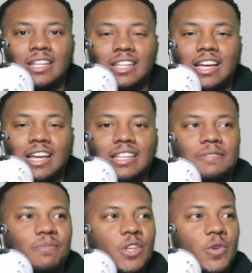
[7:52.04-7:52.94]
Like,
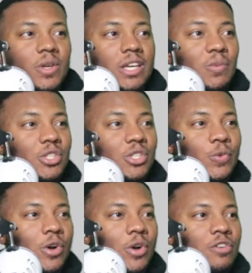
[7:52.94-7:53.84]
you get what
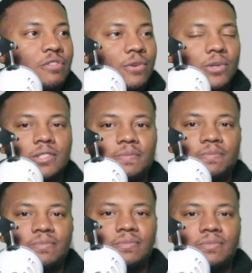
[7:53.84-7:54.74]
you work for.
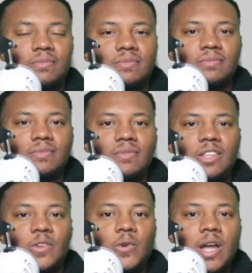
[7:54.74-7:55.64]

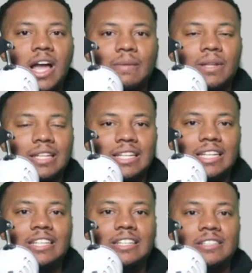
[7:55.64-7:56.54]
You got to
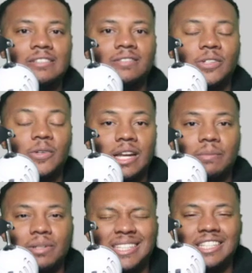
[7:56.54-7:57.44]
believe
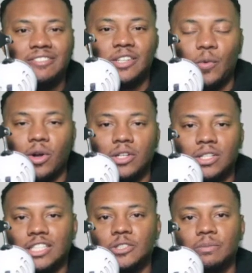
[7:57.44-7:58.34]
in the work
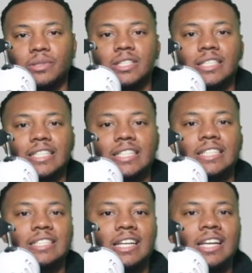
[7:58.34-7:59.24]
that you're putting
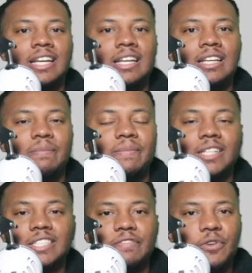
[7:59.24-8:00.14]
in.
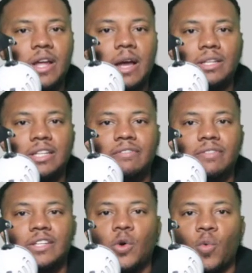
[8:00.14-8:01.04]
Because if you're not believing
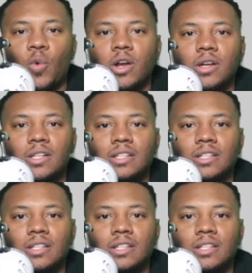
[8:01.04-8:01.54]
in the work,